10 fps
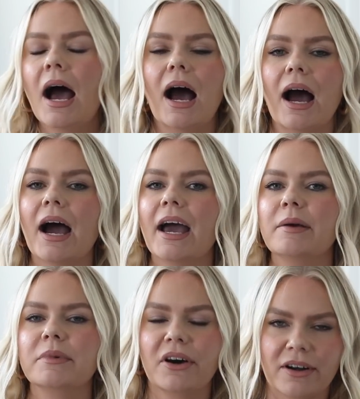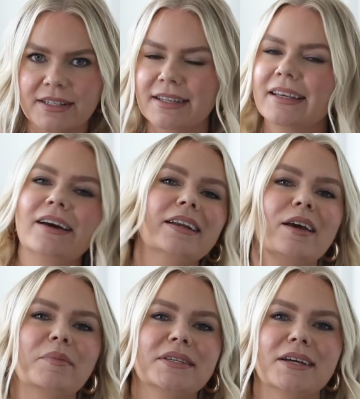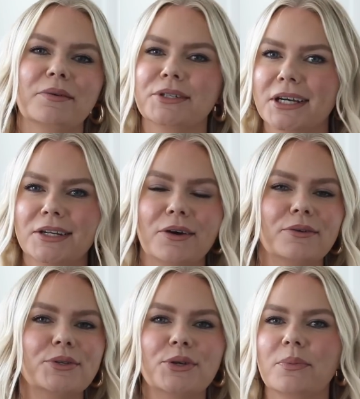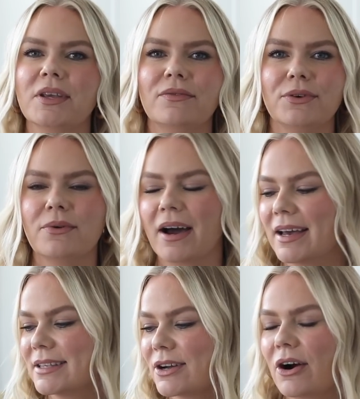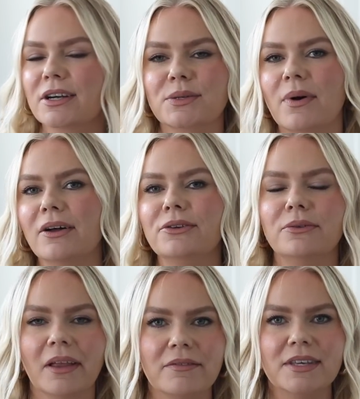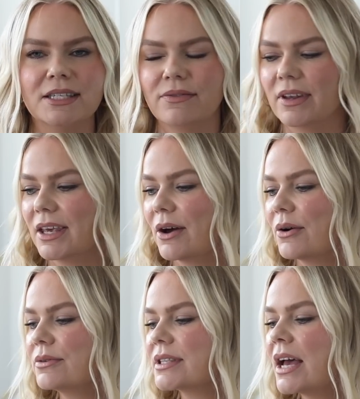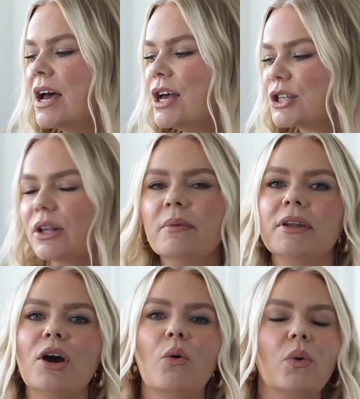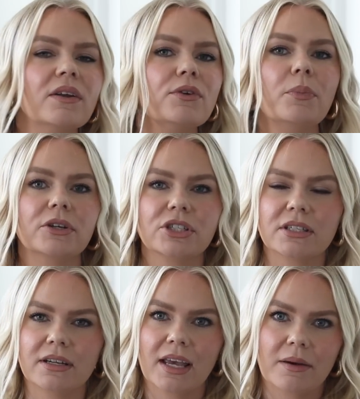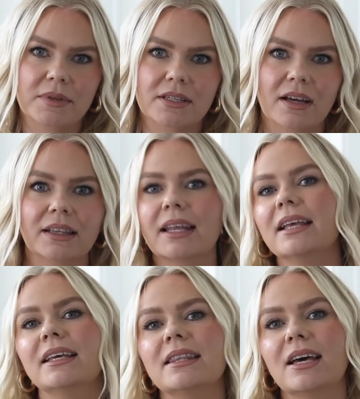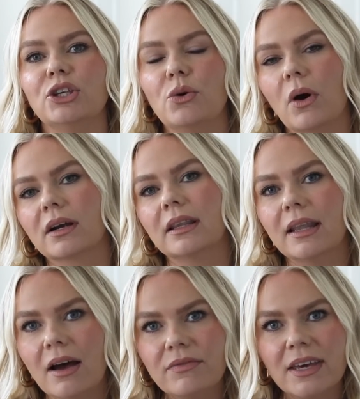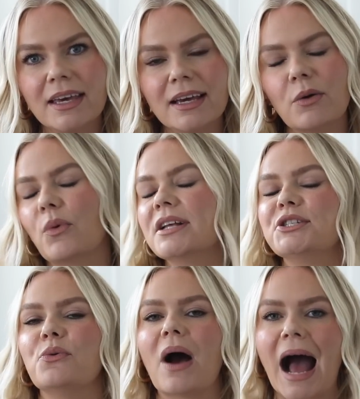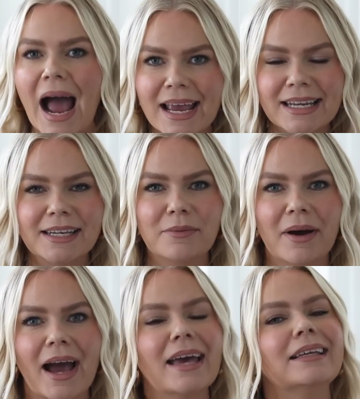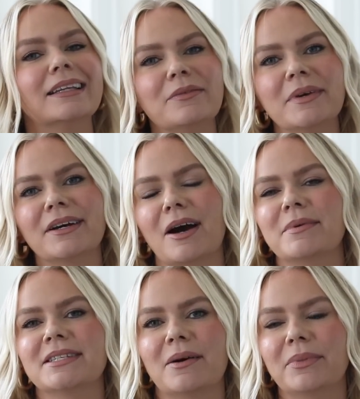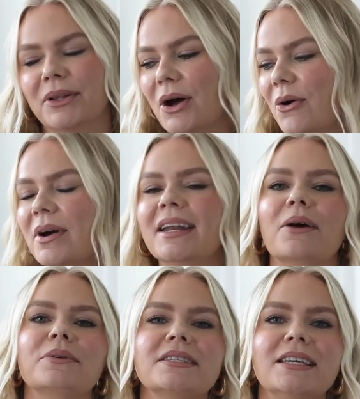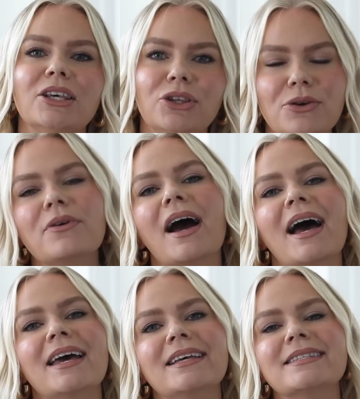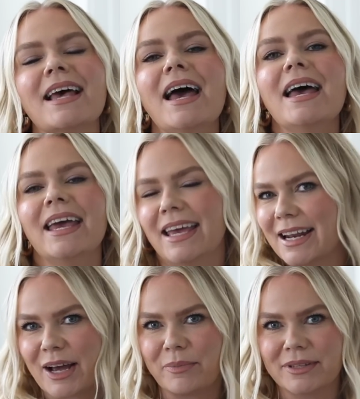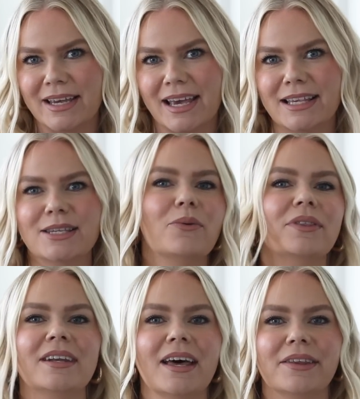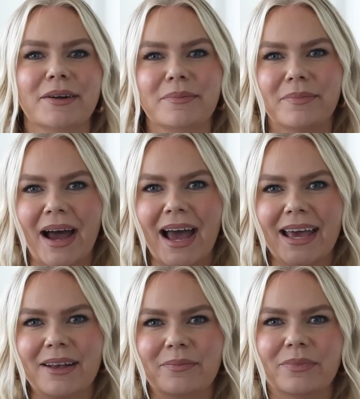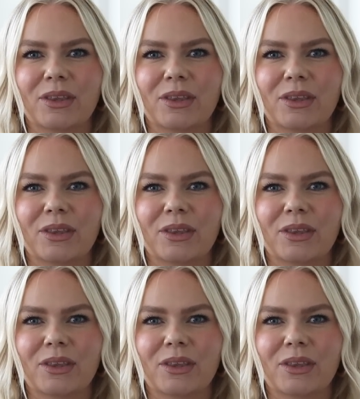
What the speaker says: I'm constantly on Amazon, which I know so many of you guys are as well. You love these videos. So let me know, what have you purchased on Amazon lately that you are loving? What do I need to buy? Leave me a comment down below, and I will see you guys in a couple days with another. Bye.